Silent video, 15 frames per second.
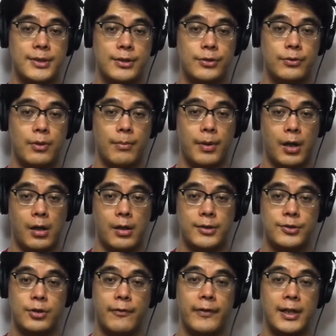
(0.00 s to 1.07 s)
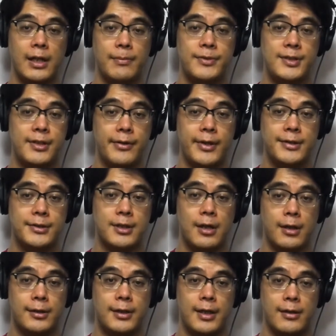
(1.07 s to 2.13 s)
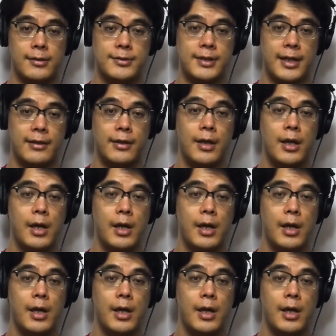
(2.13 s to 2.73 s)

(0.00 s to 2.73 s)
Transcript: into a bar serving up serious cocktails and